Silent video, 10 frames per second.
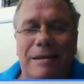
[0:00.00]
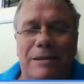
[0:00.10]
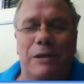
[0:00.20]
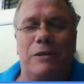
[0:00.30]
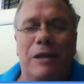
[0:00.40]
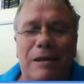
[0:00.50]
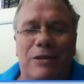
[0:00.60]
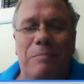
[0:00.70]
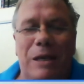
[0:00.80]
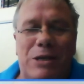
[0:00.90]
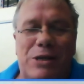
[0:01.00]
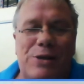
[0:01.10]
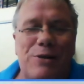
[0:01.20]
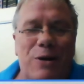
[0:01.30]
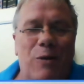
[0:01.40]
to to make
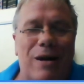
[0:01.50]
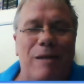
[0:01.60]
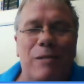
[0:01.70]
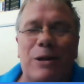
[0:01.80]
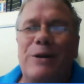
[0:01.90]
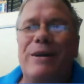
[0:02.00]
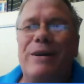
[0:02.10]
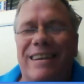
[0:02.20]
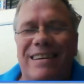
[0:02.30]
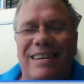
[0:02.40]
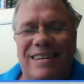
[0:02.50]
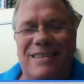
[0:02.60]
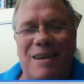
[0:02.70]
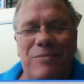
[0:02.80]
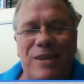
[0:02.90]
sure that what I'm learning
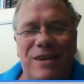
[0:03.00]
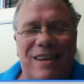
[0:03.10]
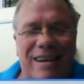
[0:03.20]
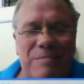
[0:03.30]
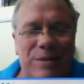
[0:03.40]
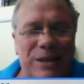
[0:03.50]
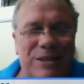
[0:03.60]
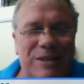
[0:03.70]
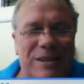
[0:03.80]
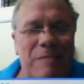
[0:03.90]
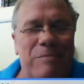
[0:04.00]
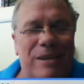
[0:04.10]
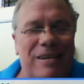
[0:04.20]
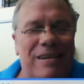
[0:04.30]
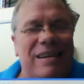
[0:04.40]
is something that I can bring to the
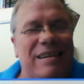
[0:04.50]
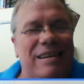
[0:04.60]
company.